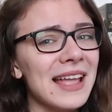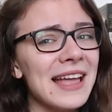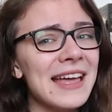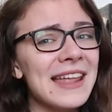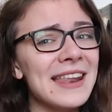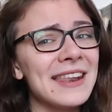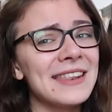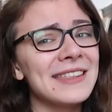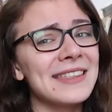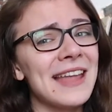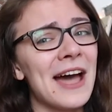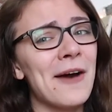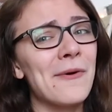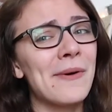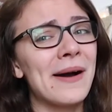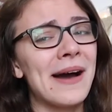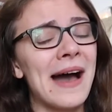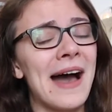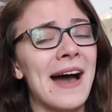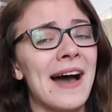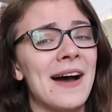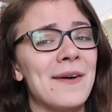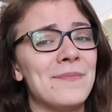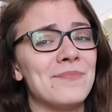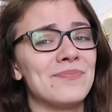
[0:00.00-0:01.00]
And now,
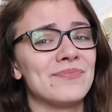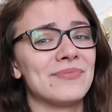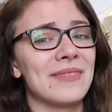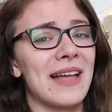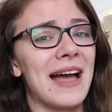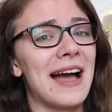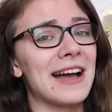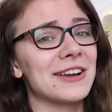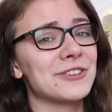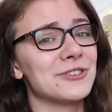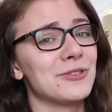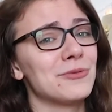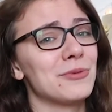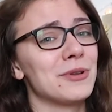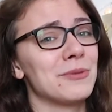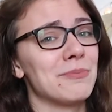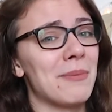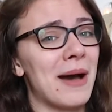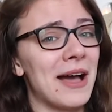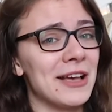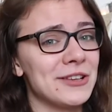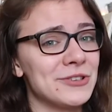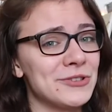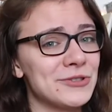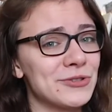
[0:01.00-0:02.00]
actually with
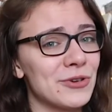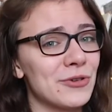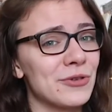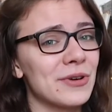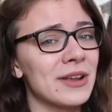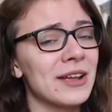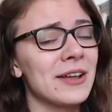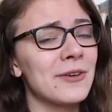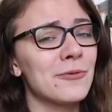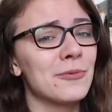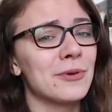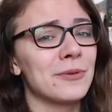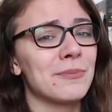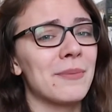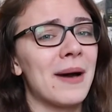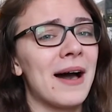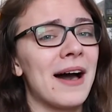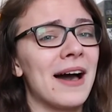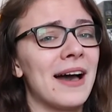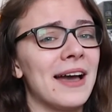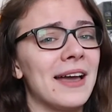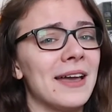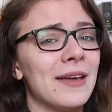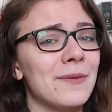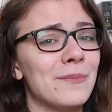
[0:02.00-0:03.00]
my story, with
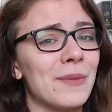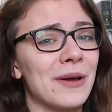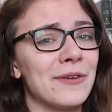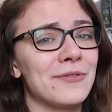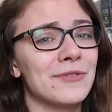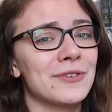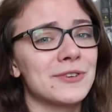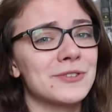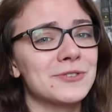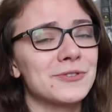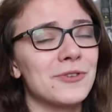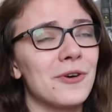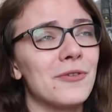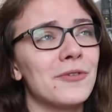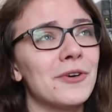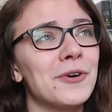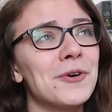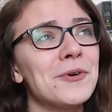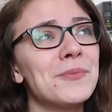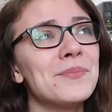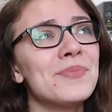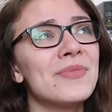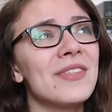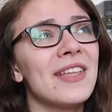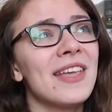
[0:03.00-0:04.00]
my first
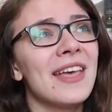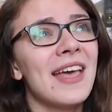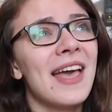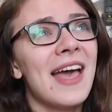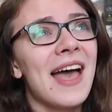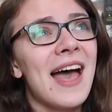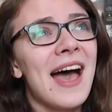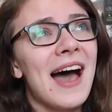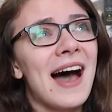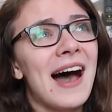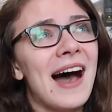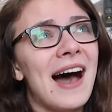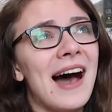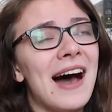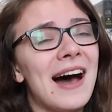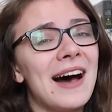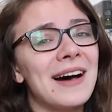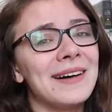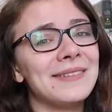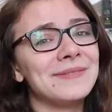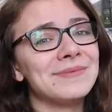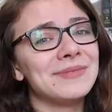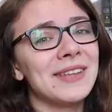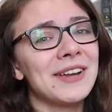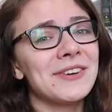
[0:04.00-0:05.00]
novel,
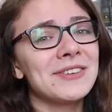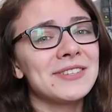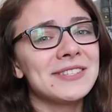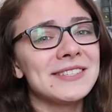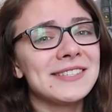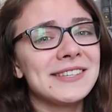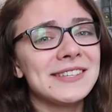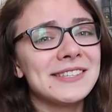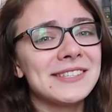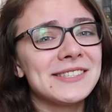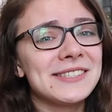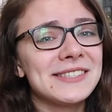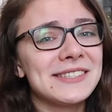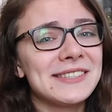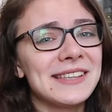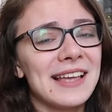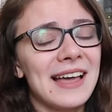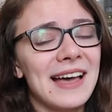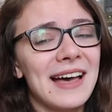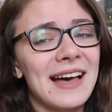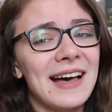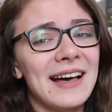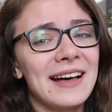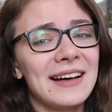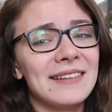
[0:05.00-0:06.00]
there is this
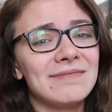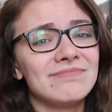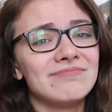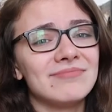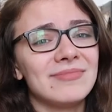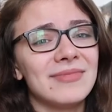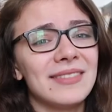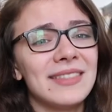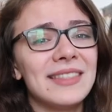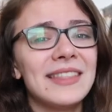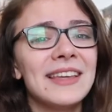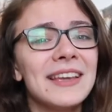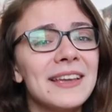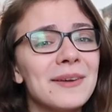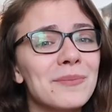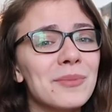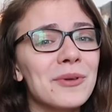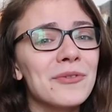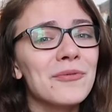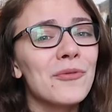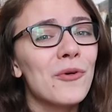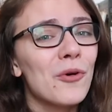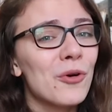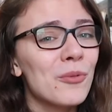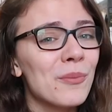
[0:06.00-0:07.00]
thing
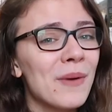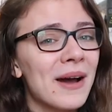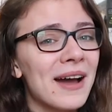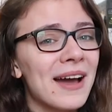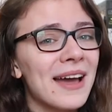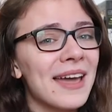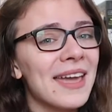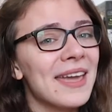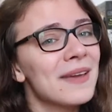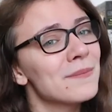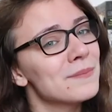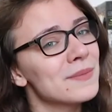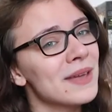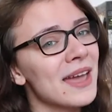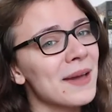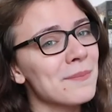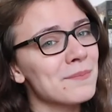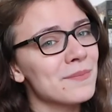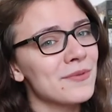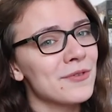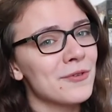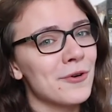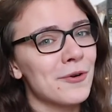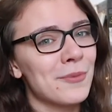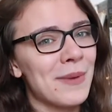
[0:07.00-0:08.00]
before
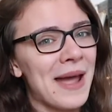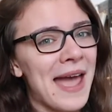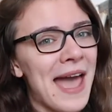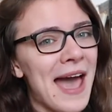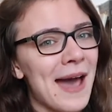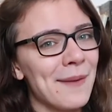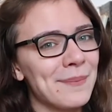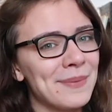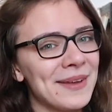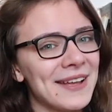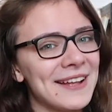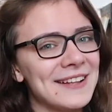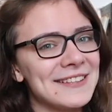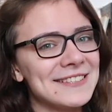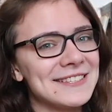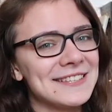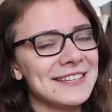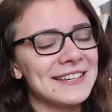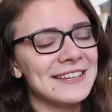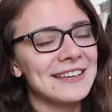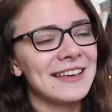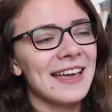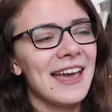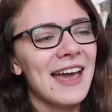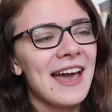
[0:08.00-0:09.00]
my happy
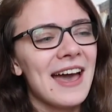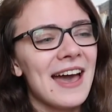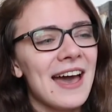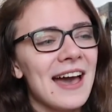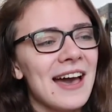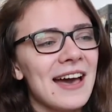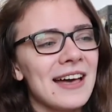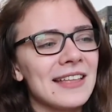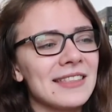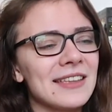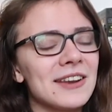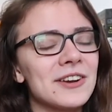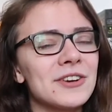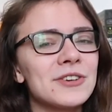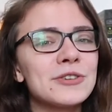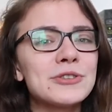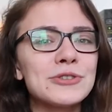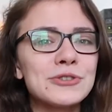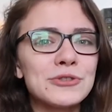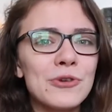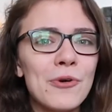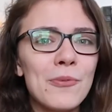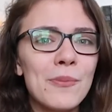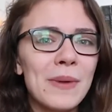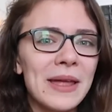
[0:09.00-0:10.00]
ending. There are
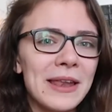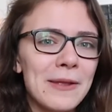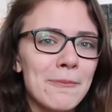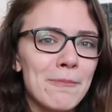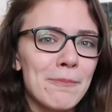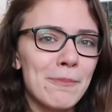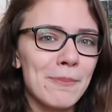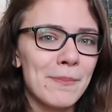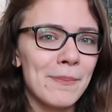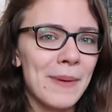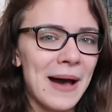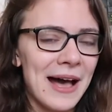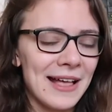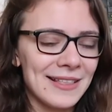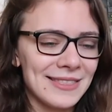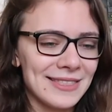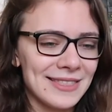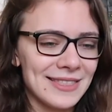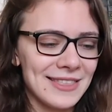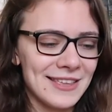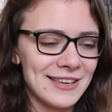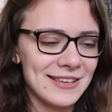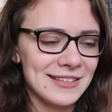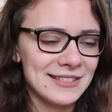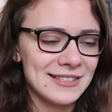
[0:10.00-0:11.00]
so many bad
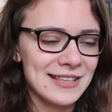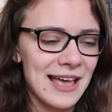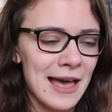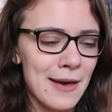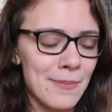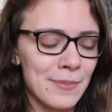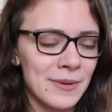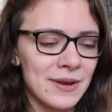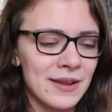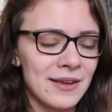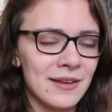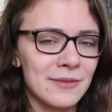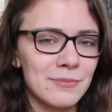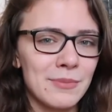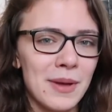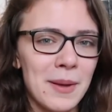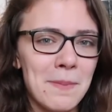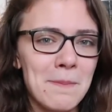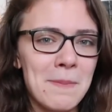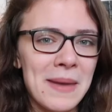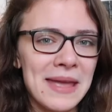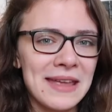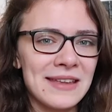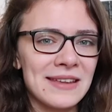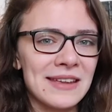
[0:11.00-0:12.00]
things happening with my
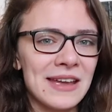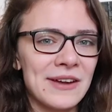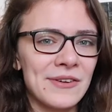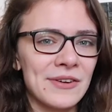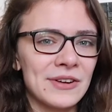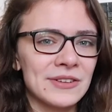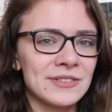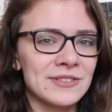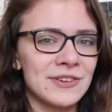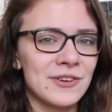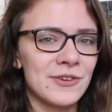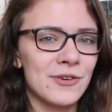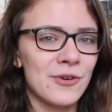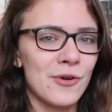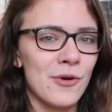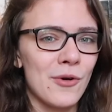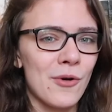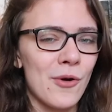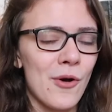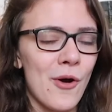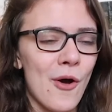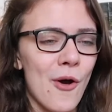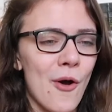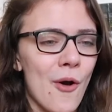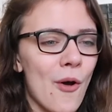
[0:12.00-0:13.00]
main character
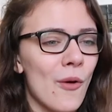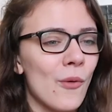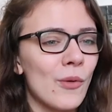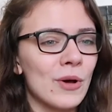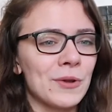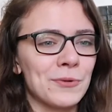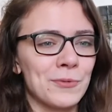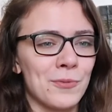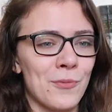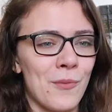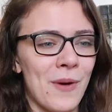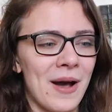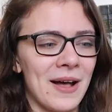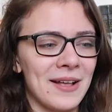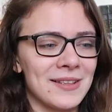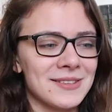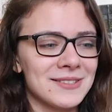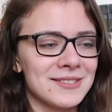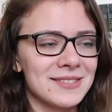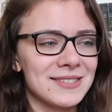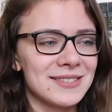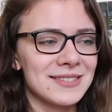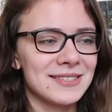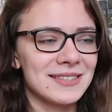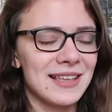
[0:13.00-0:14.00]
all at
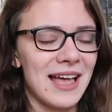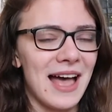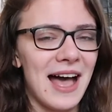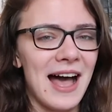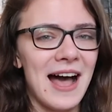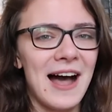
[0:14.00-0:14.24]
once.